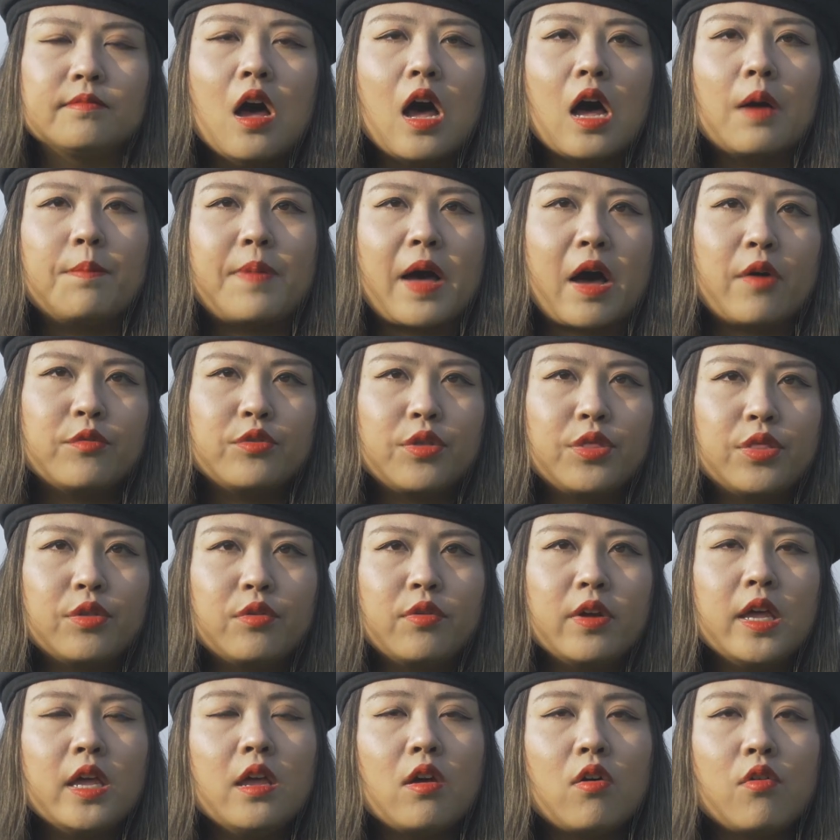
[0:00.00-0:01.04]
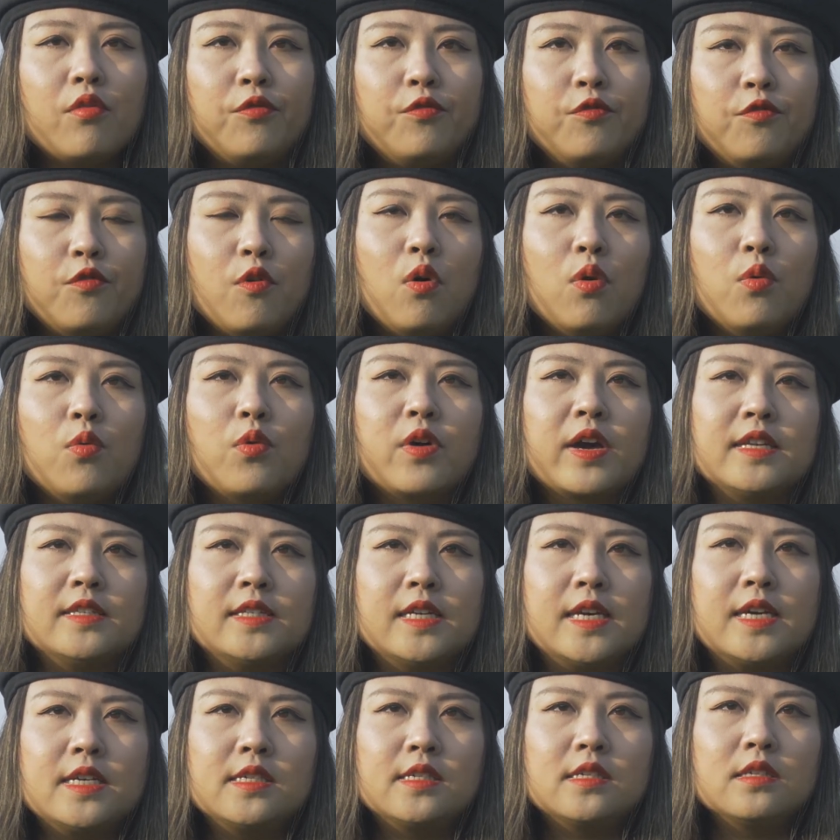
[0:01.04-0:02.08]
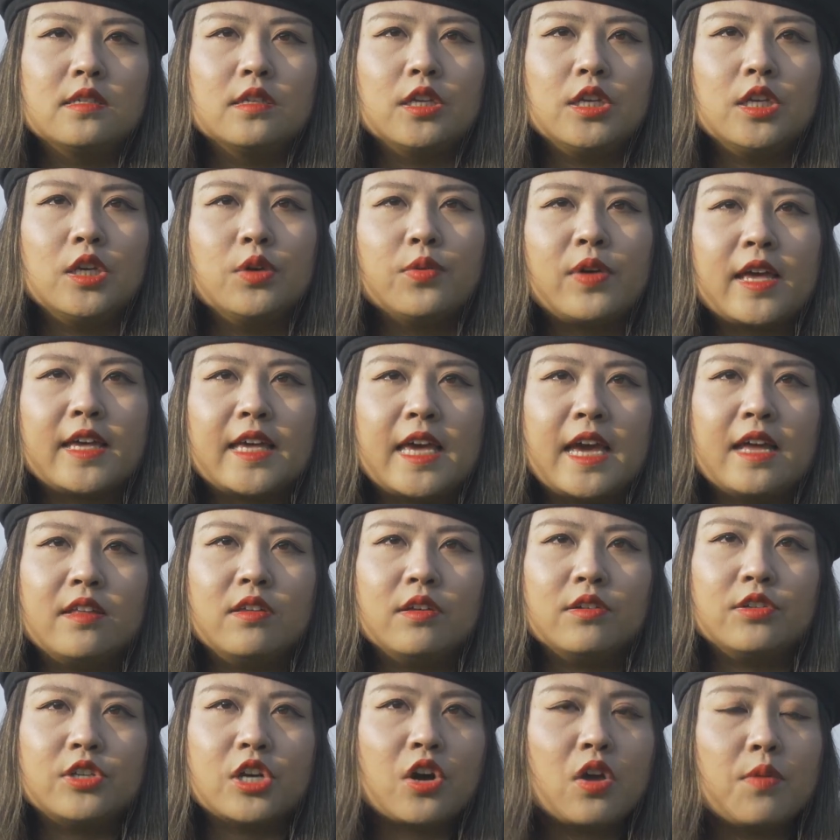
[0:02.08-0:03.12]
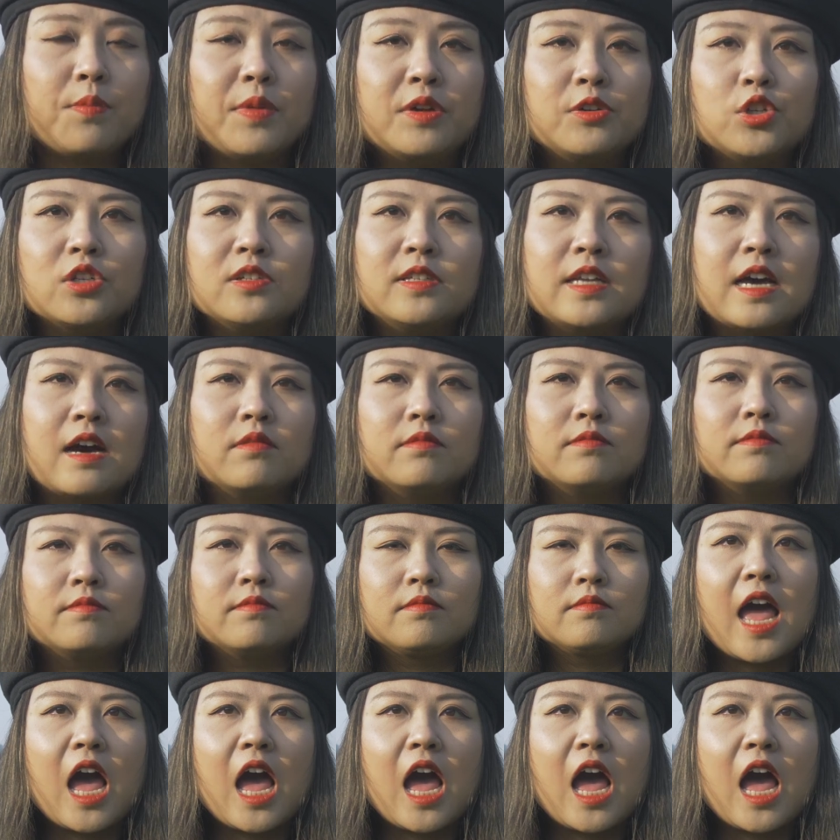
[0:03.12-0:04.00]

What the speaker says: About 3 or 4 working days, you can get the documentation done.